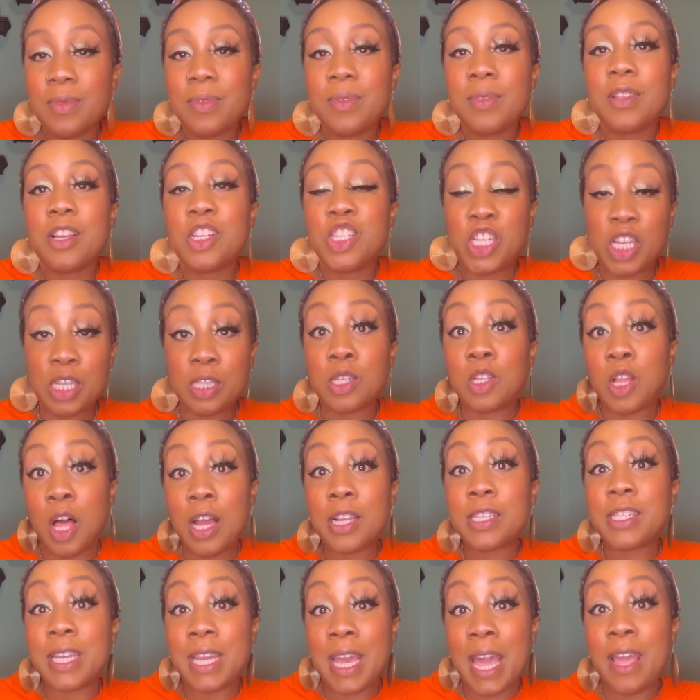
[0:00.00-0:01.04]
She has a lot
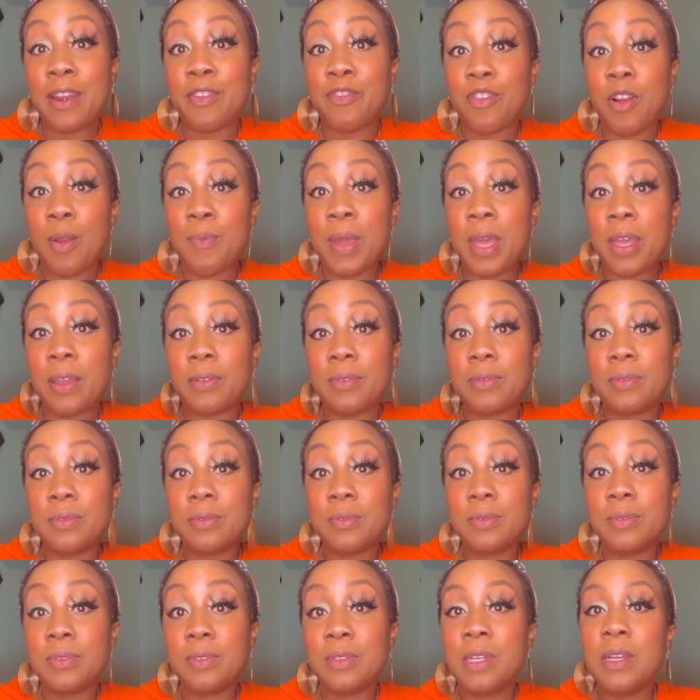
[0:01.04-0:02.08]
to gain from it.
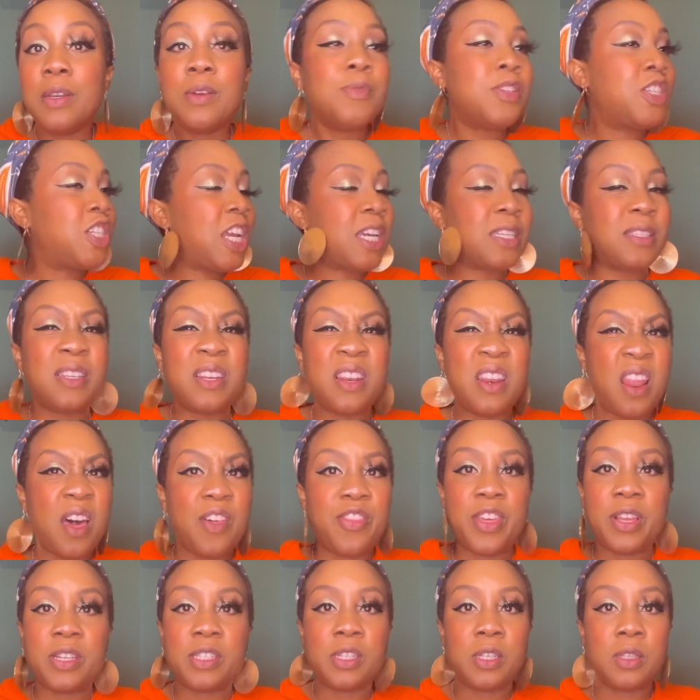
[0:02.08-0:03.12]
She has
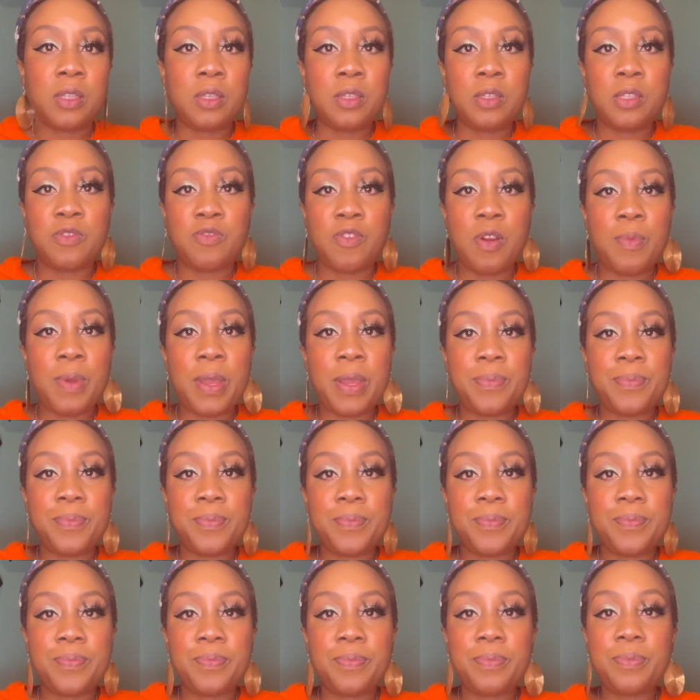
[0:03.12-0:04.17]
nothing to lose from it.
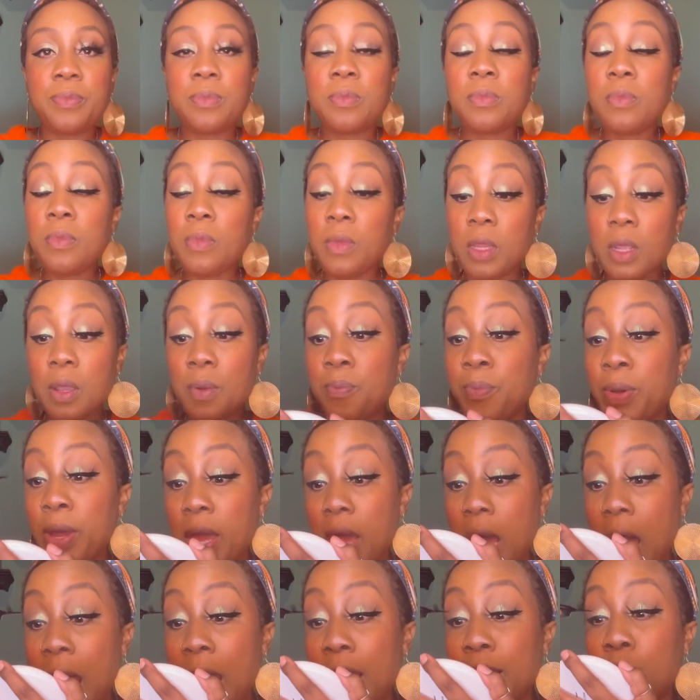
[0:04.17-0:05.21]
But
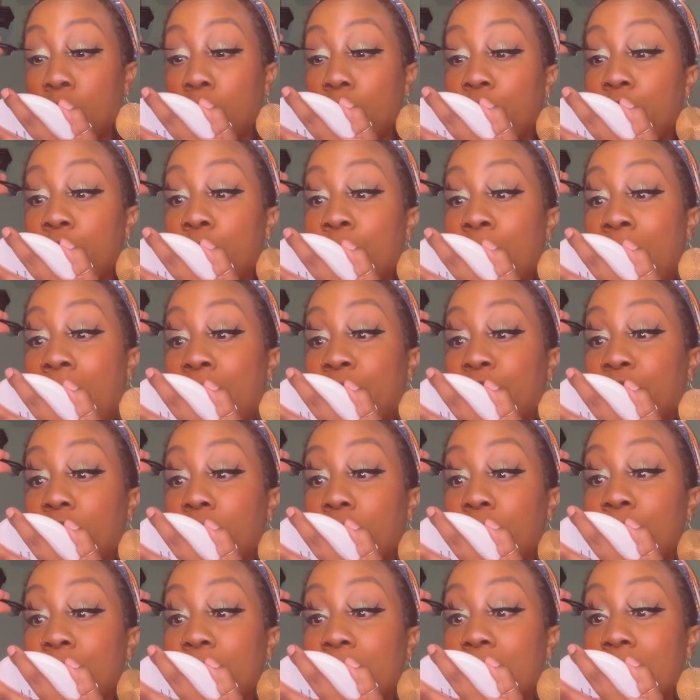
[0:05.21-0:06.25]
I don't feel bad for her
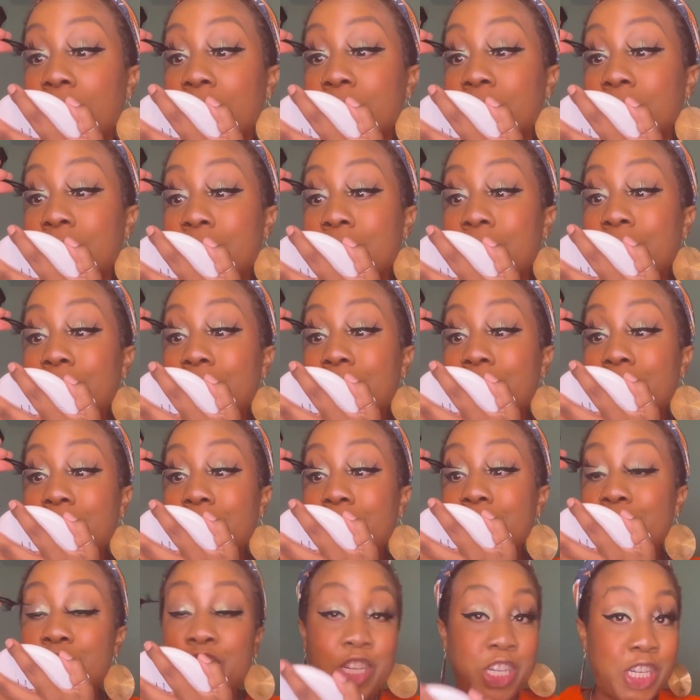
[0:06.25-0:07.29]
because
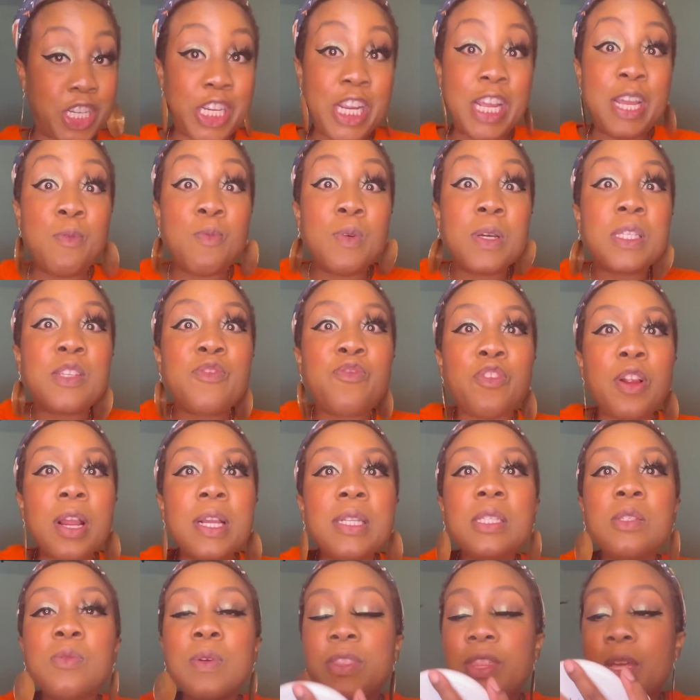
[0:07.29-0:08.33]
She was
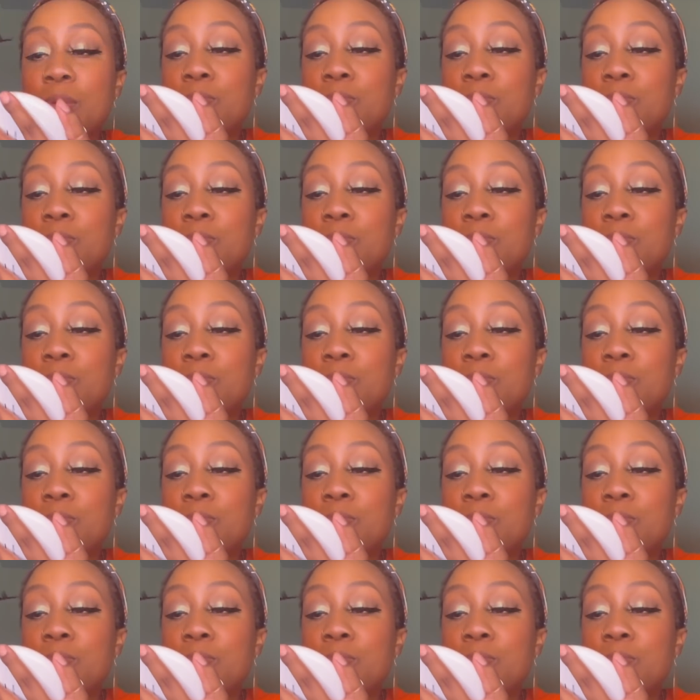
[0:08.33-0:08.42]
friends with him.